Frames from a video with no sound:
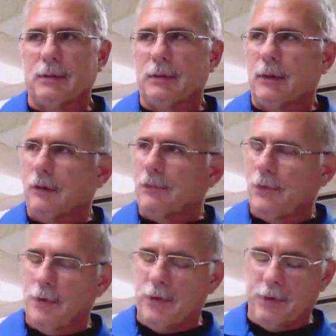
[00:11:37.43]
If
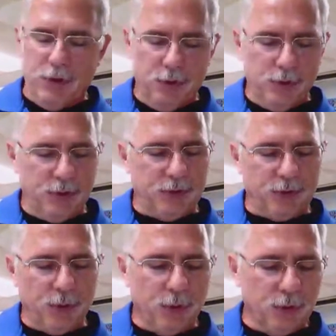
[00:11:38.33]
you're new to the
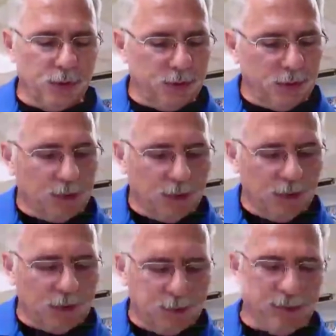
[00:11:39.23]
school,
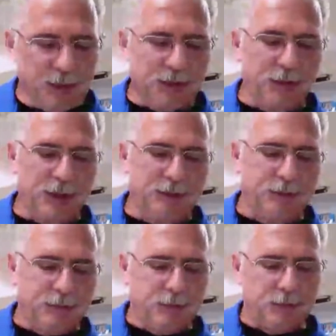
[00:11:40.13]
especially,
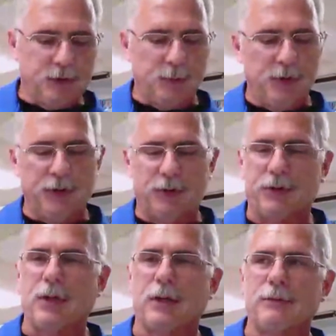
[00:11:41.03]
some of this
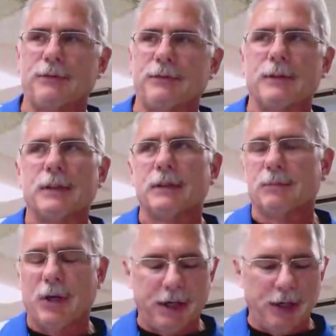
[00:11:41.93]
stuff
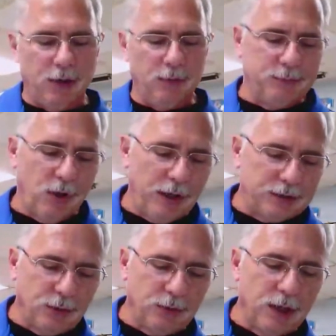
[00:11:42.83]
might help. All right,
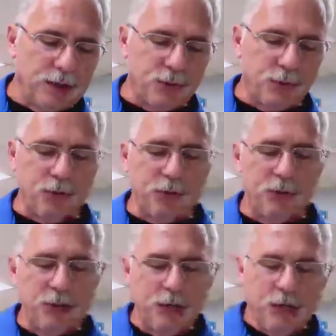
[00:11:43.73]
so lunch
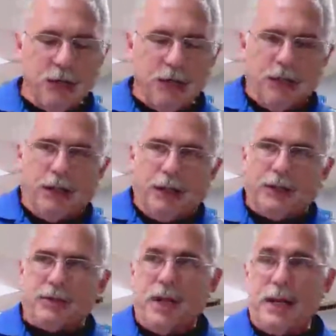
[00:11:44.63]
order
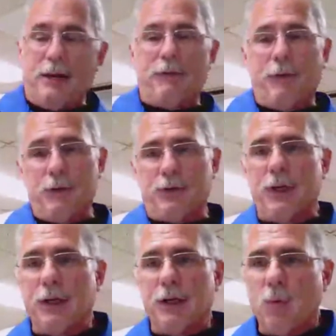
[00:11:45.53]
is taken first
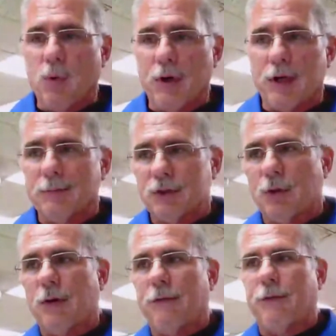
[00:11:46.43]
thing in the morning.
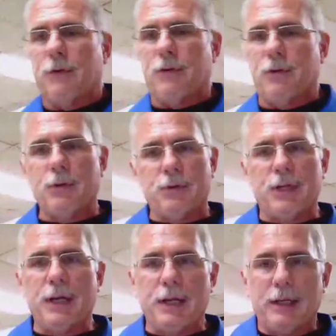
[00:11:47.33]
So if your student's
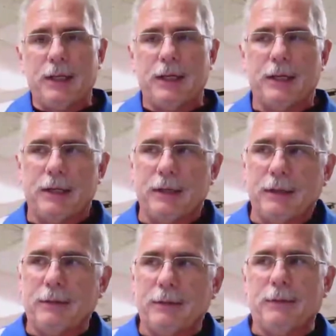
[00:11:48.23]
getting the
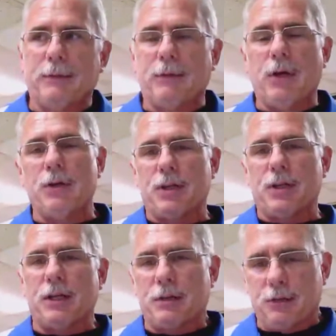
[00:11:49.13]
lunch
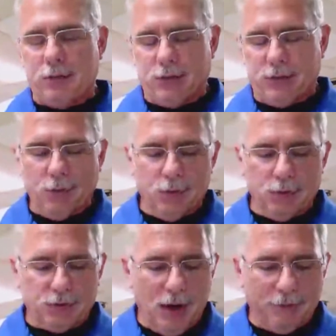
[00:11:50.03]
that the
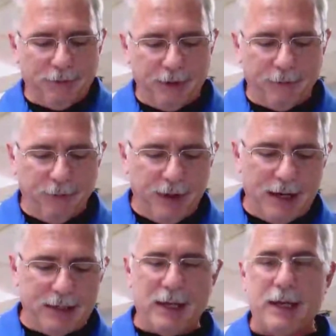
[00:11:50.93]
school's offering for
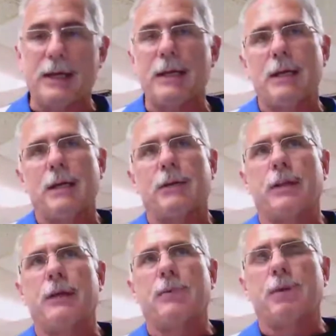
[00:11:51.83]
that day,
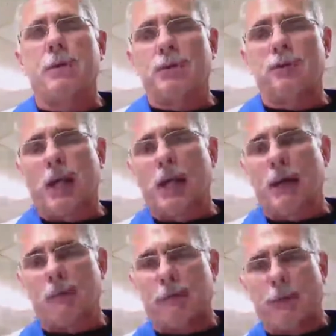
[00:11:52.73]
they will sign
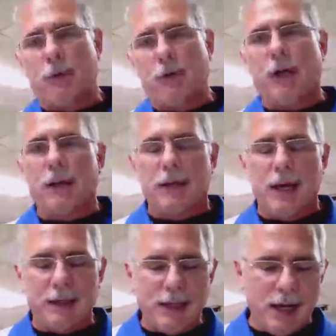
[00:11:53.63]
up for it at
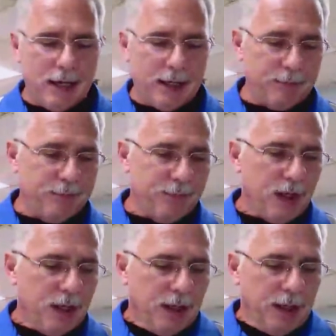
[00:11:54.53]
that time,
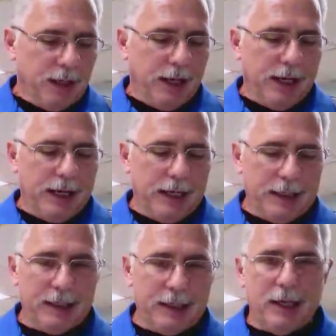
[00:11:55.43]

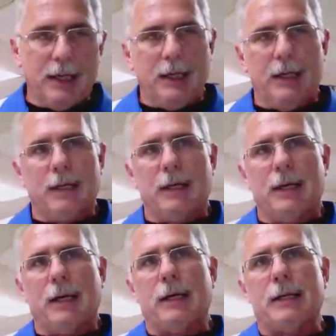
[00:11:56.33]
and
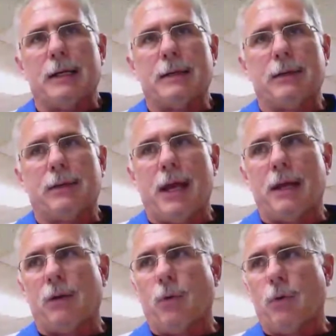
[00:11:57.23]

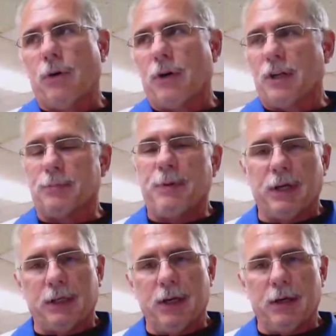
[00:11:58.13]
that order gets
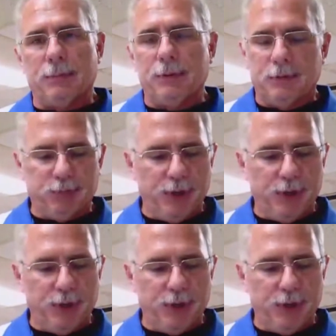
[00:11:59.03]
picked up pretty